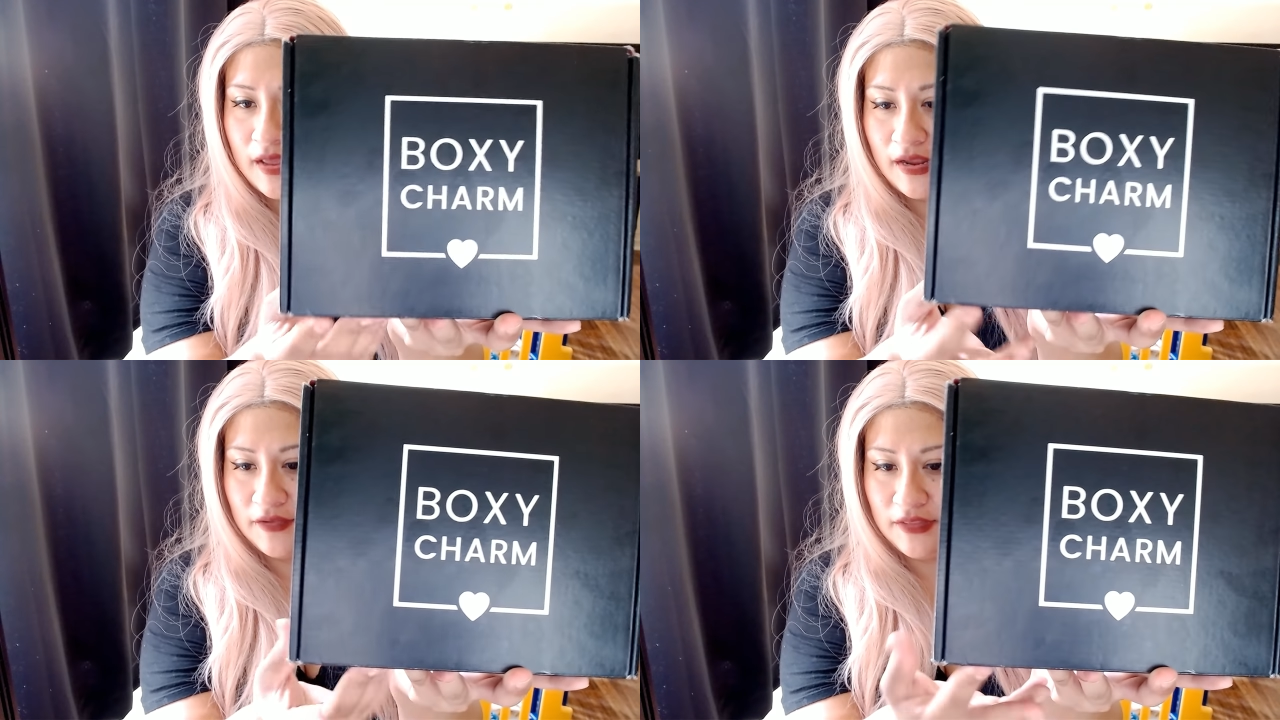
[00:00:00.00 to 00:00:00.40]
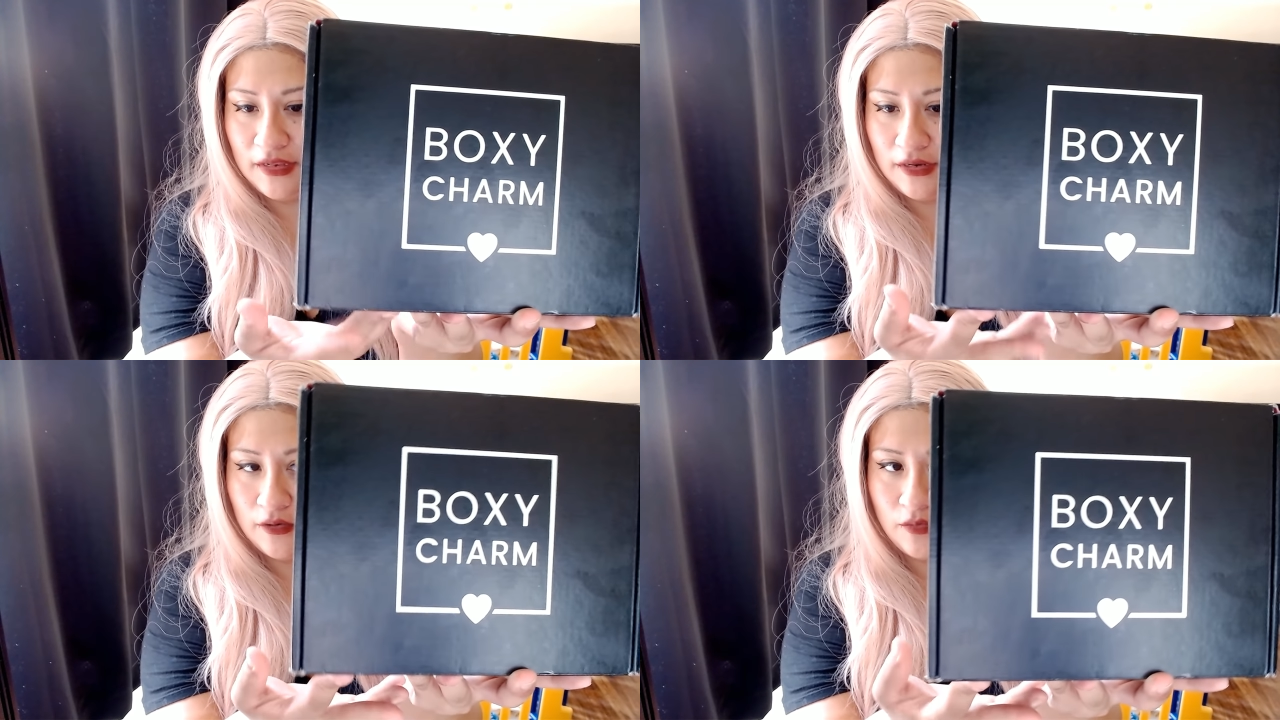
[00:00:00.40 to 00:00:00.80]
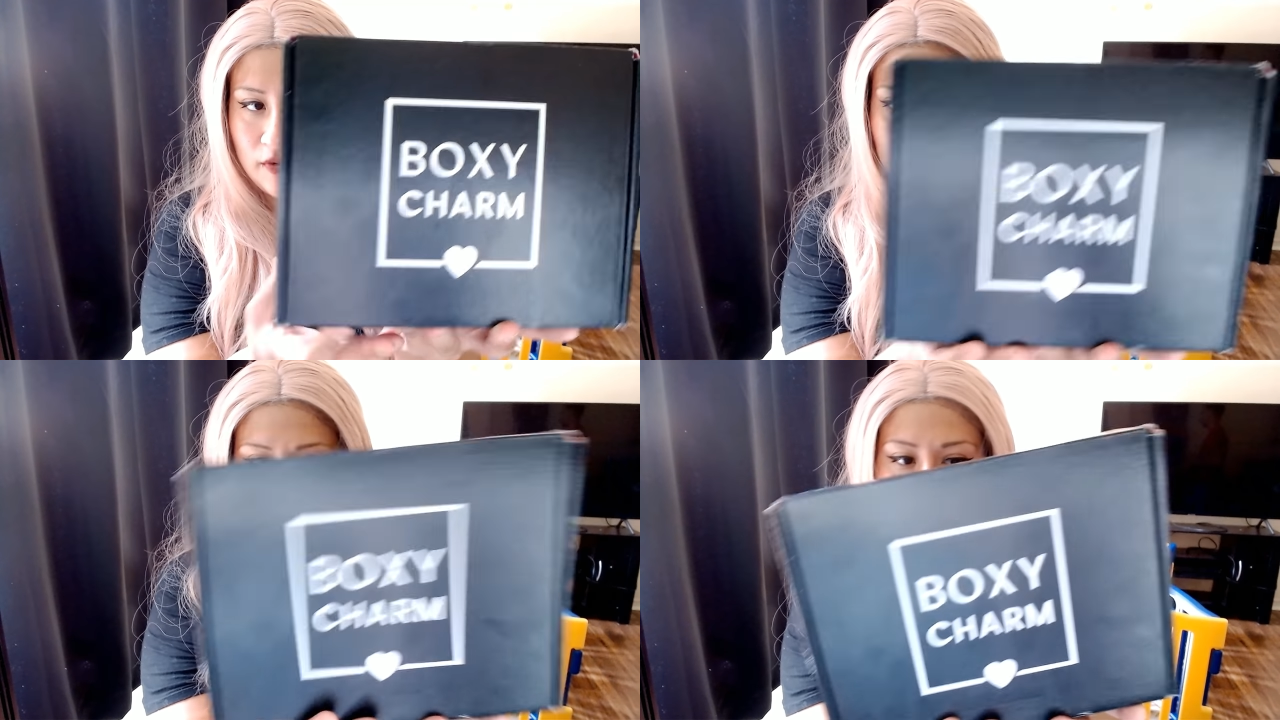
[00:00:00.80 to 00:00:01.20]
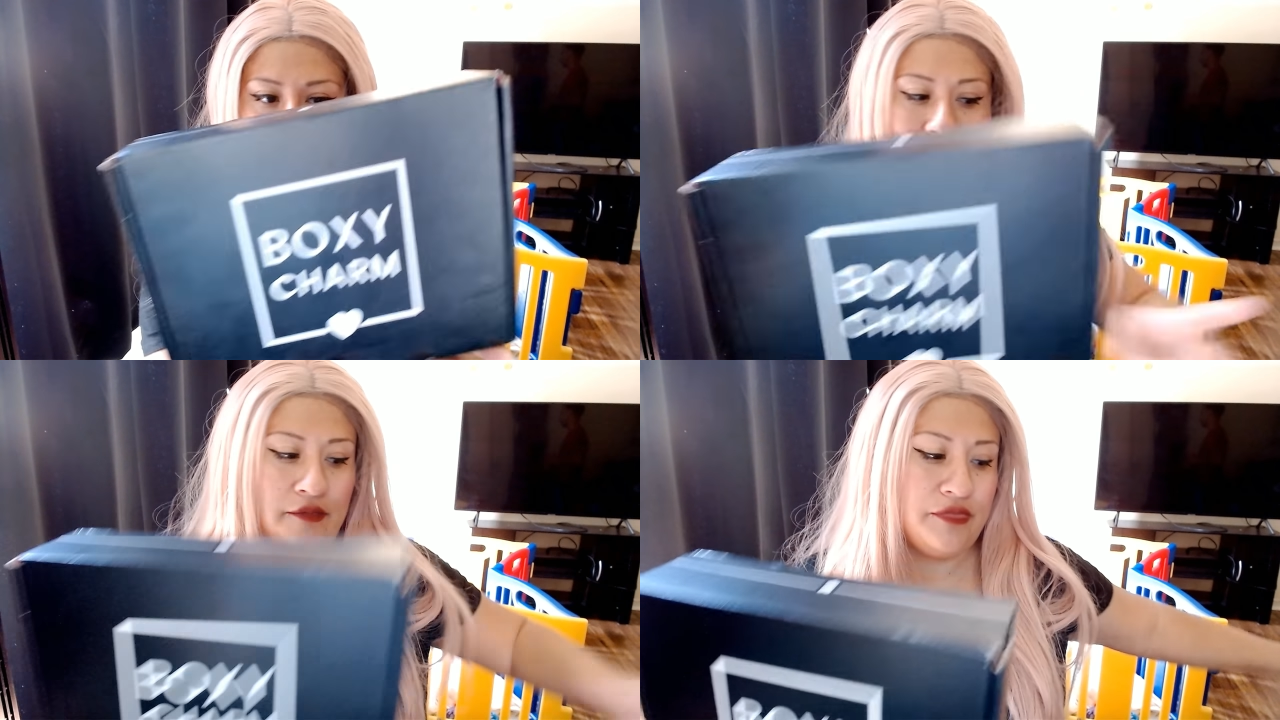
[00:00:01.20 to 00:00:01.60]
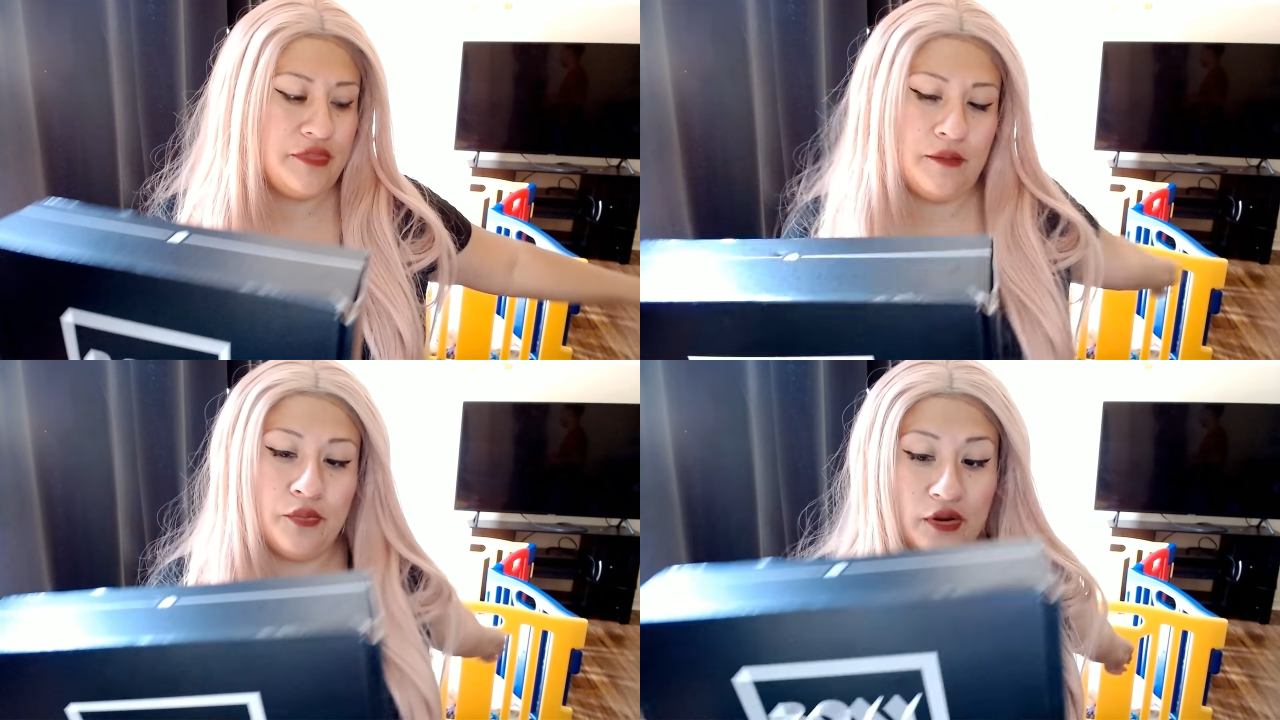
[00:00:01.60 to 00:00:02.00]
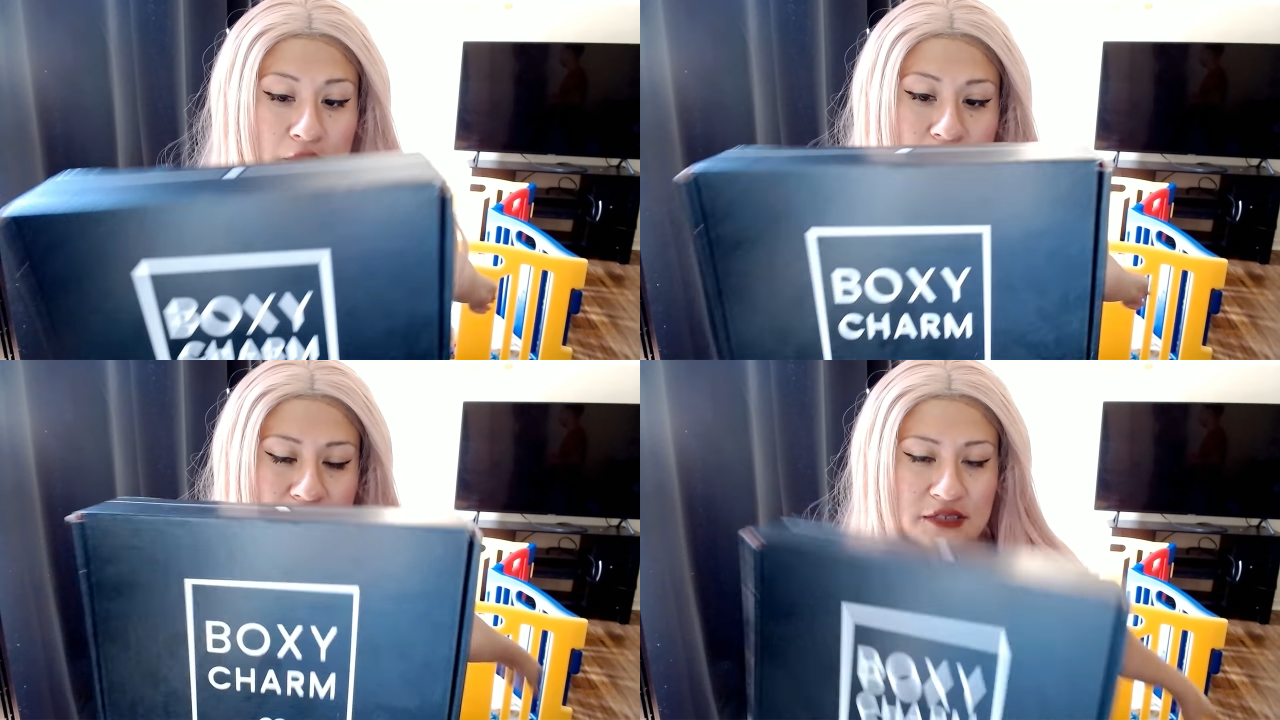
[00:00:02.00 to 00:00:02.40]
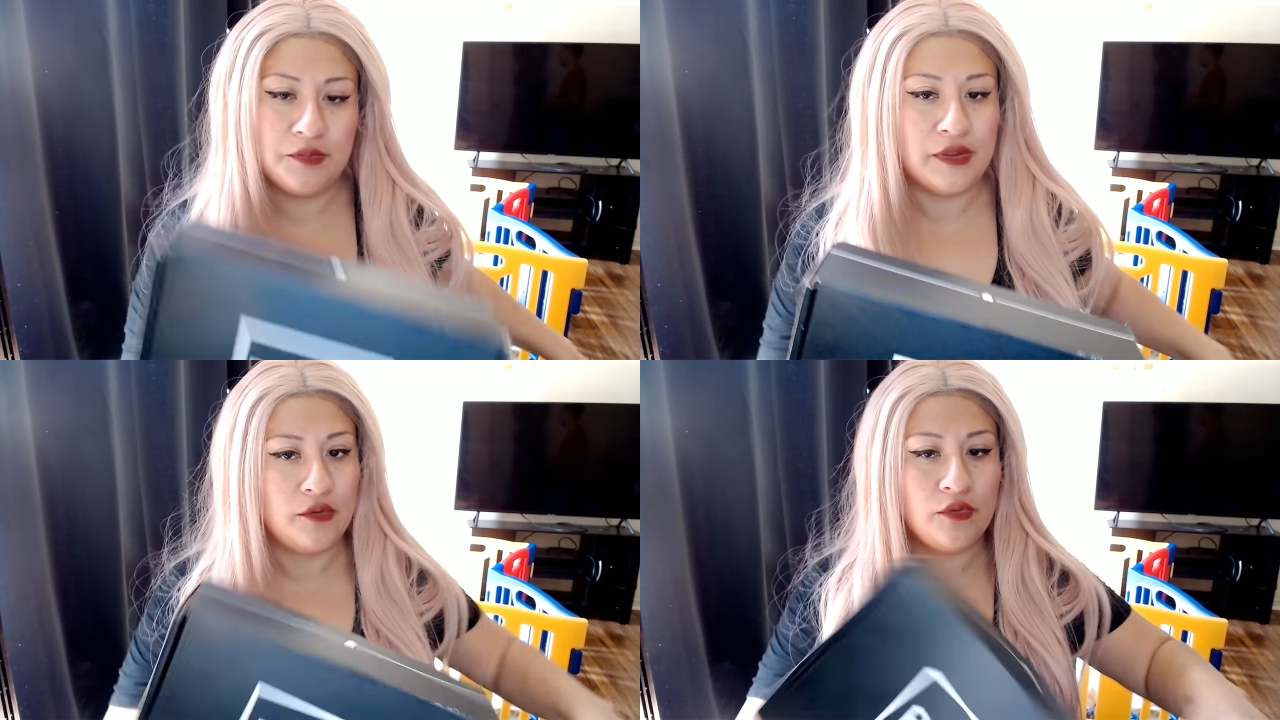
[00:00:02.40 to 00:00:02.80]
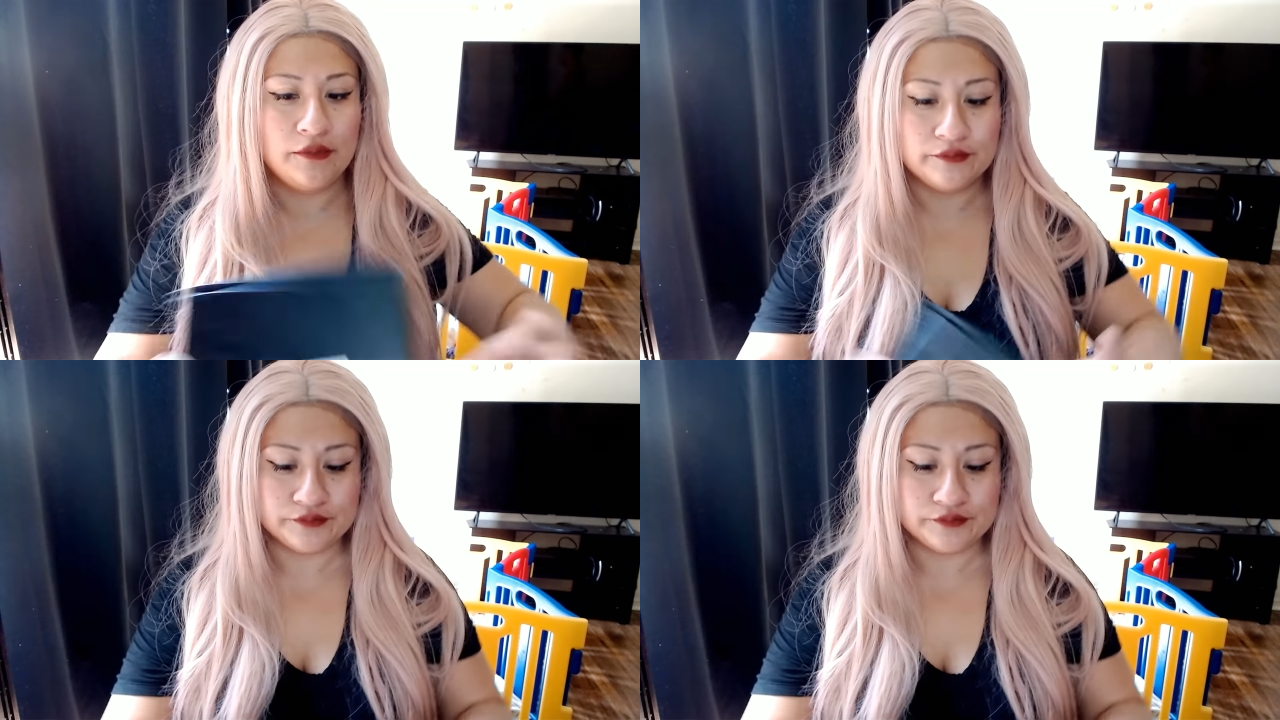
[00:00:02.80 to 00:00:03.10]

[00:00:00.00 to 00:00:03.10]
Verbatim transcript: got the little one, and I got a, the premium, this bigger one.